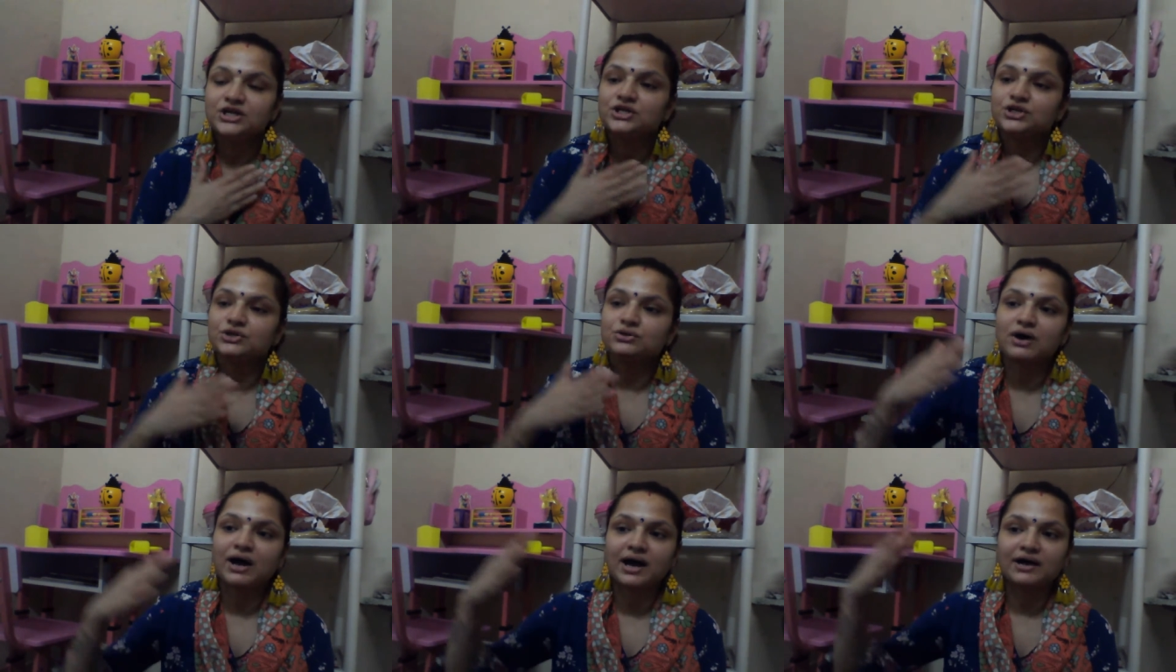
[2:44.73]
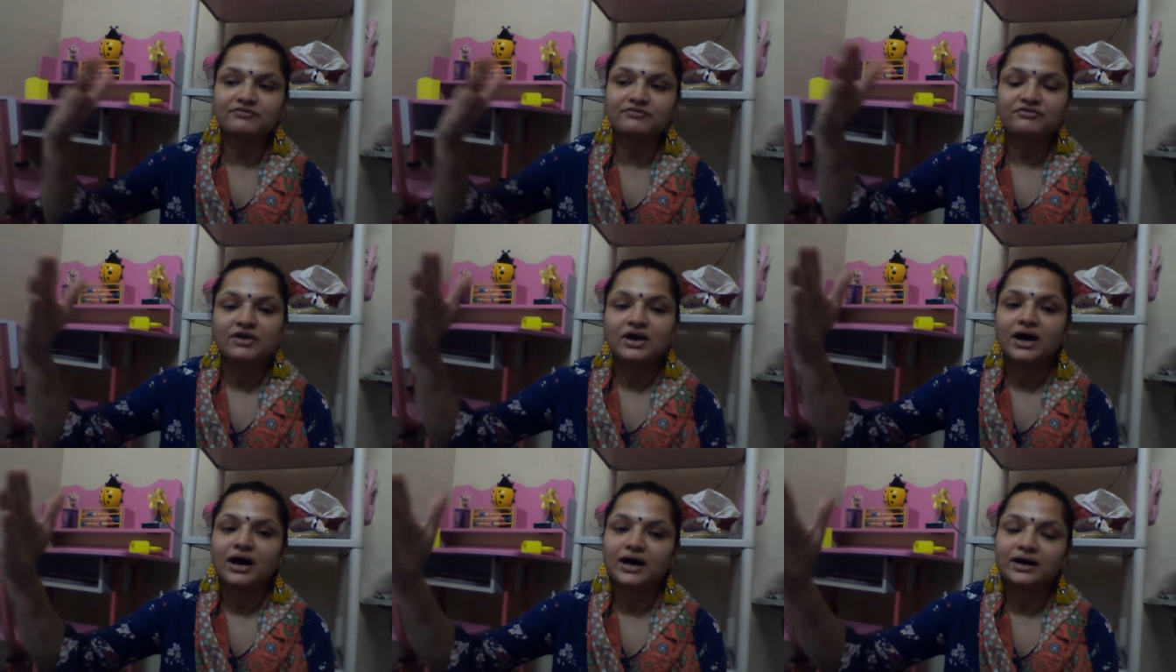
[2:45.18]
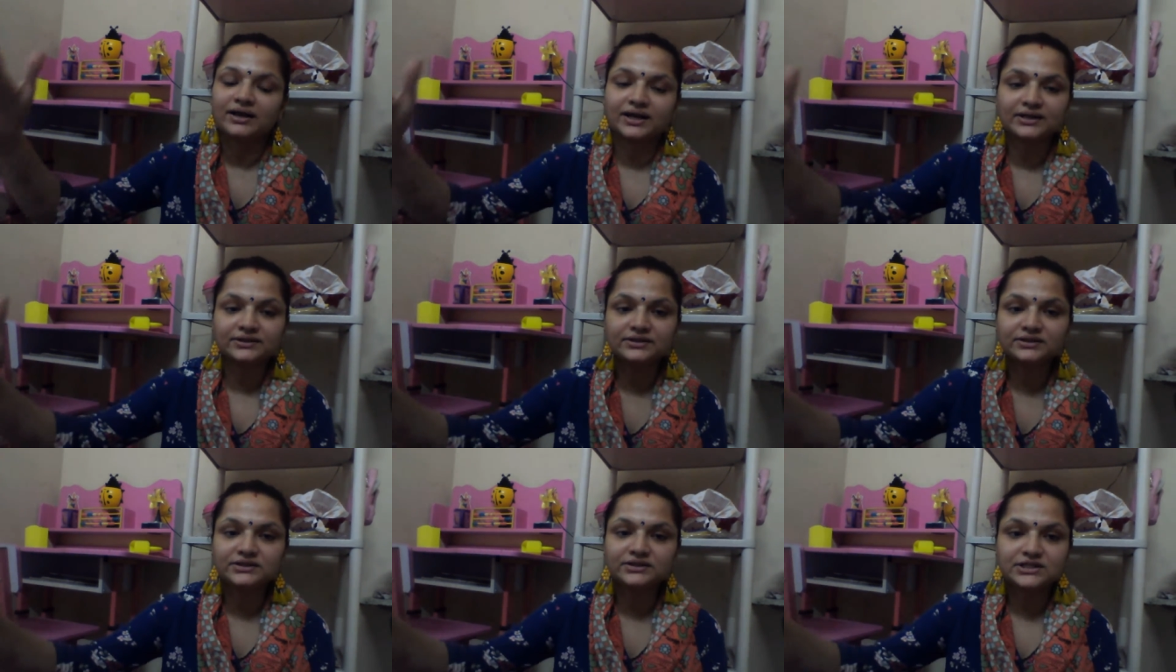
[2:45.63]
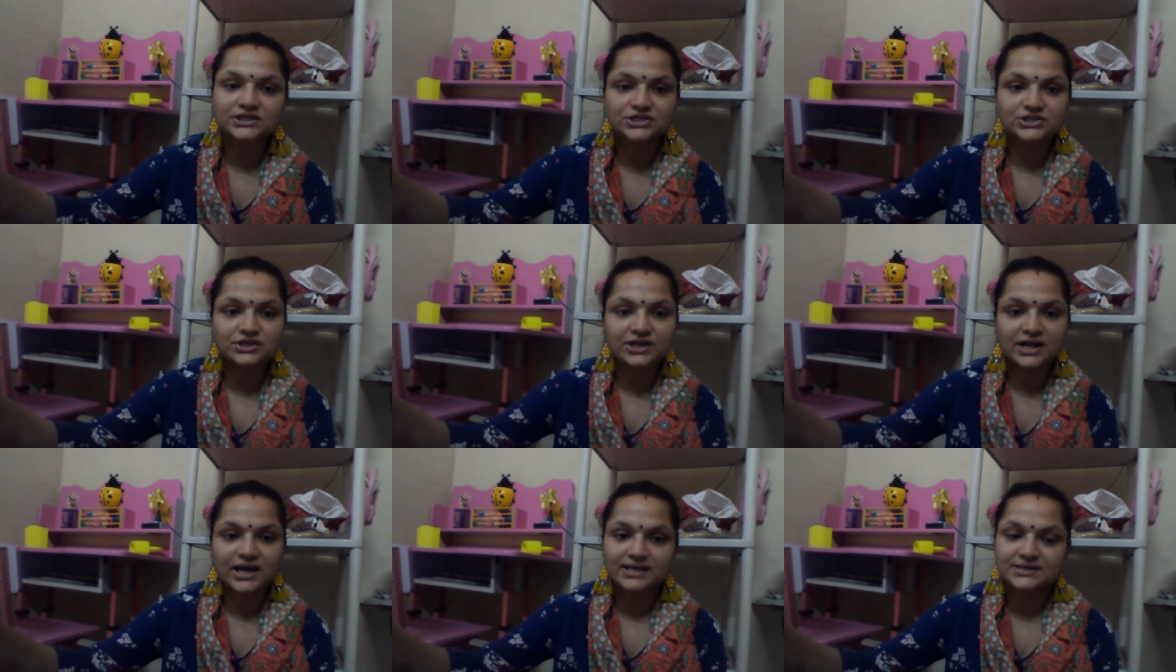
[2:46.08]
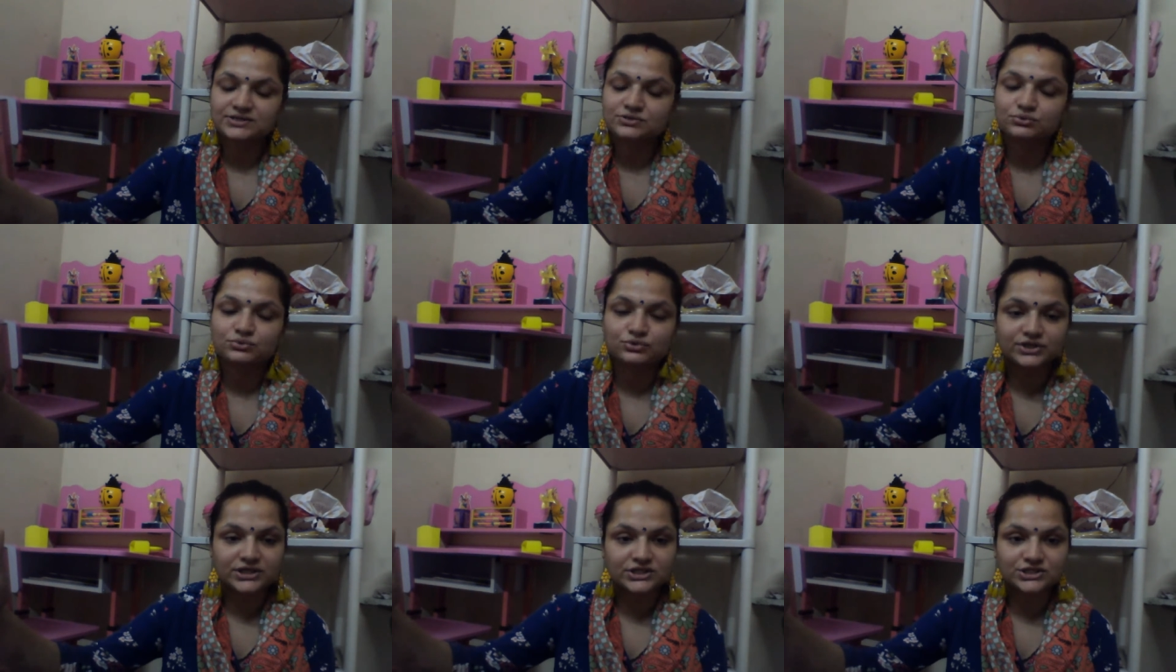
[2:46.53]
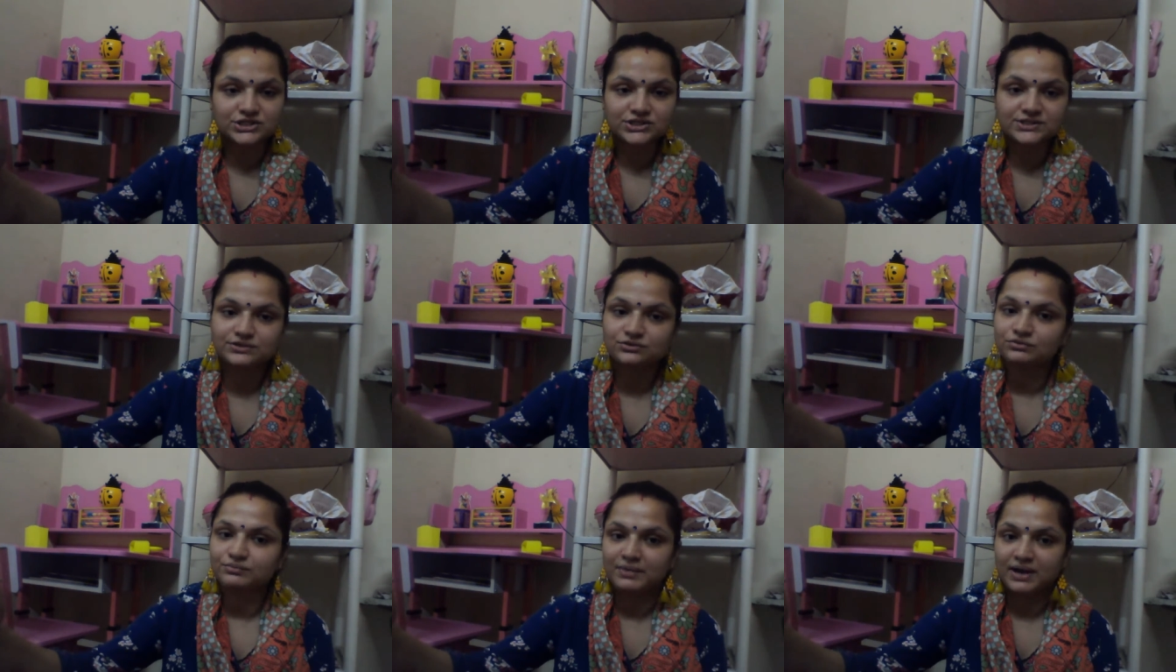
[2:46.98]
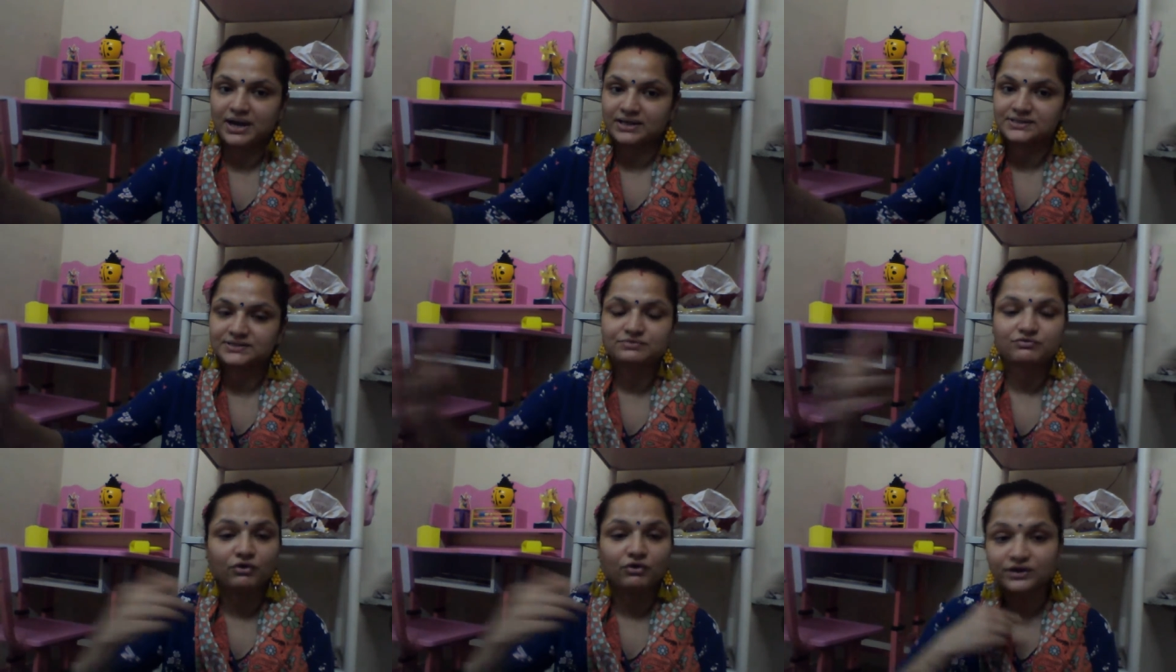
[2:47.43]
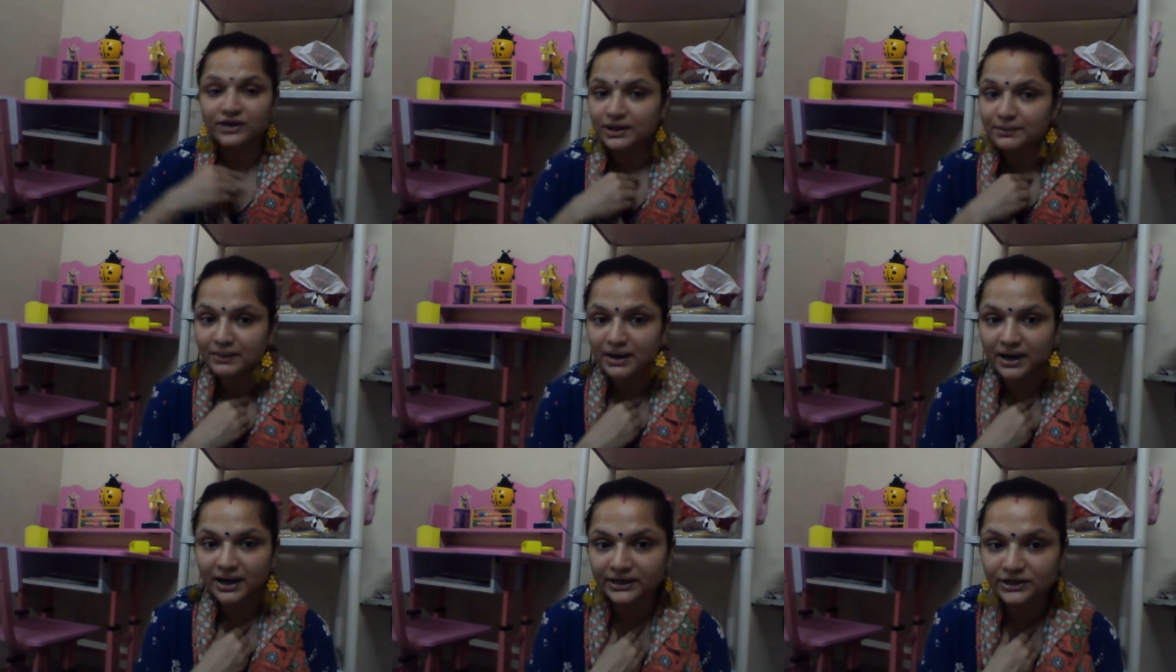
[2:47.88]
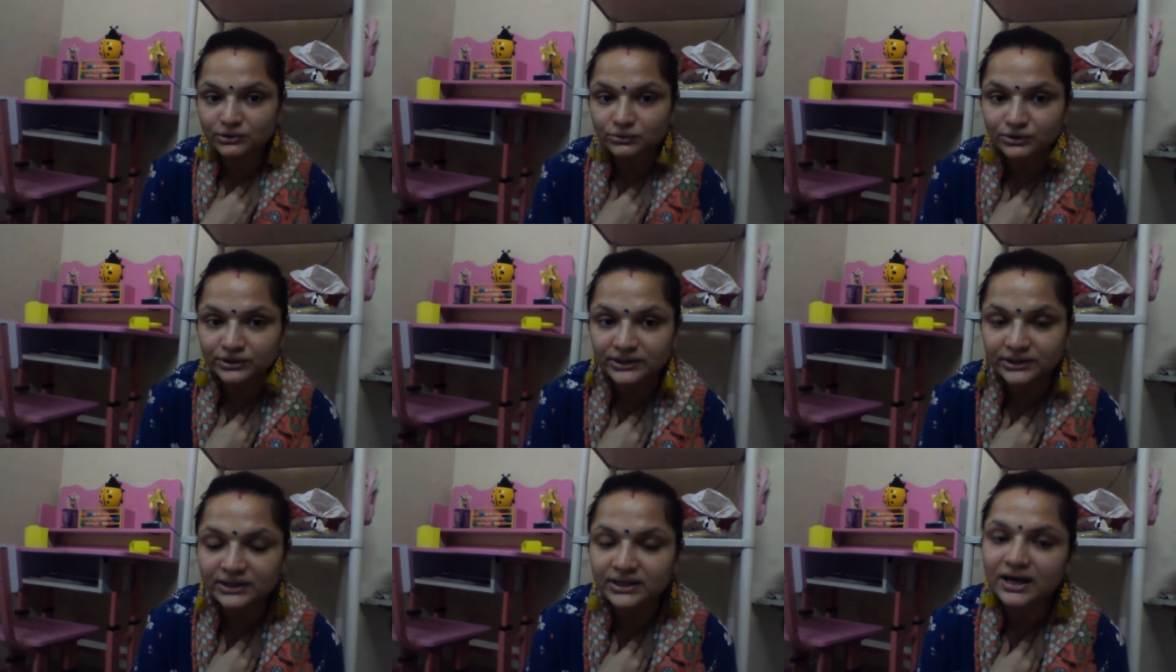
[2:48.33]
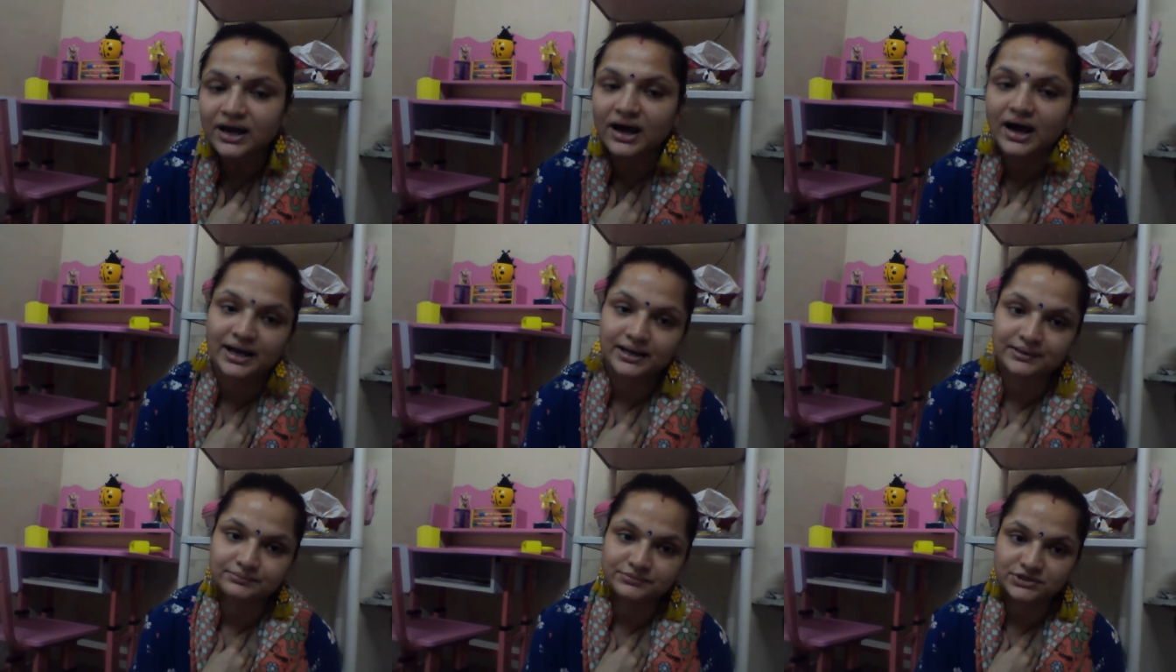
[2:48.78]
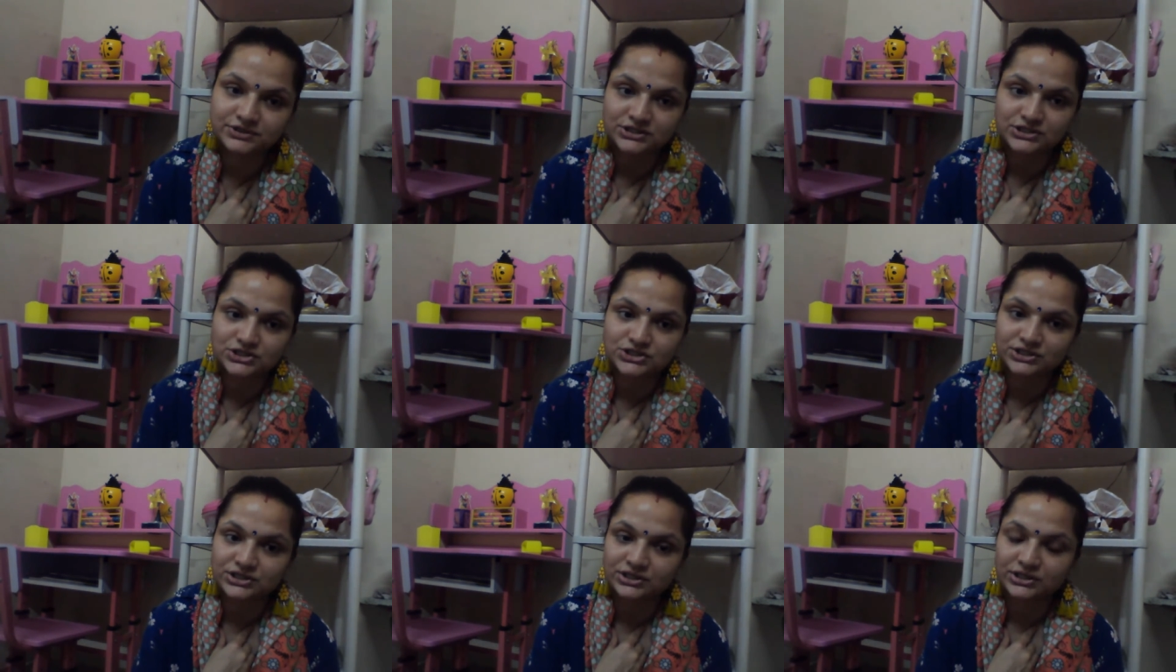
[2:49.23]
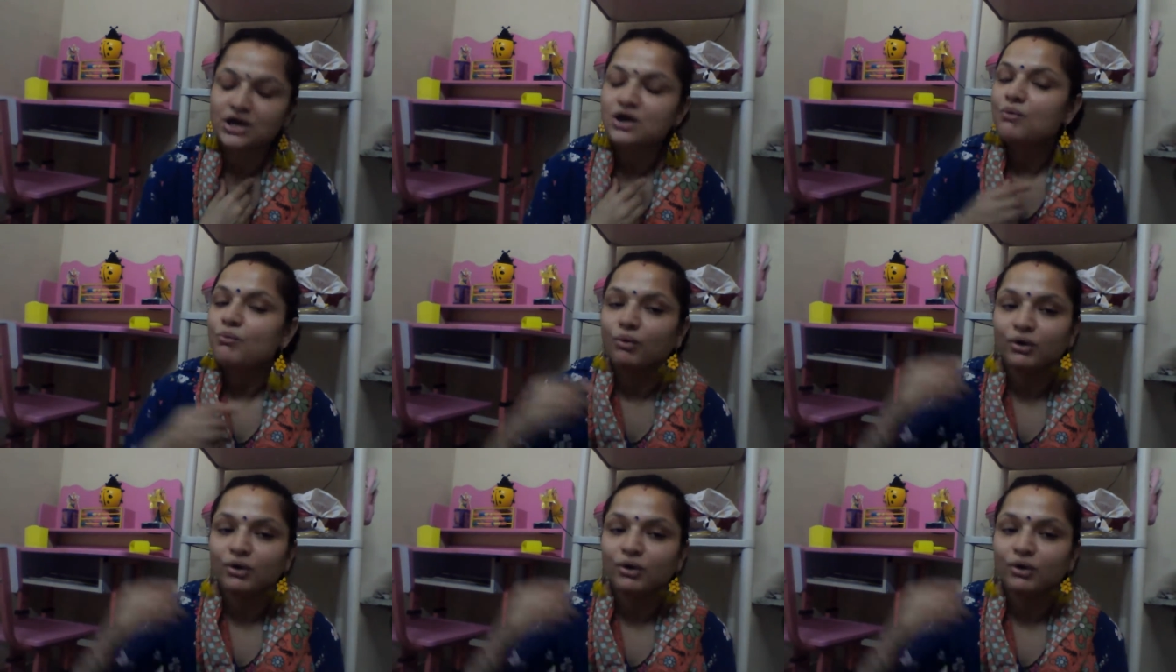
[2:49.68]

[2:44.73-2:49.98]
You have another teacher as who teaches you maths. What am I doing? I am teaching.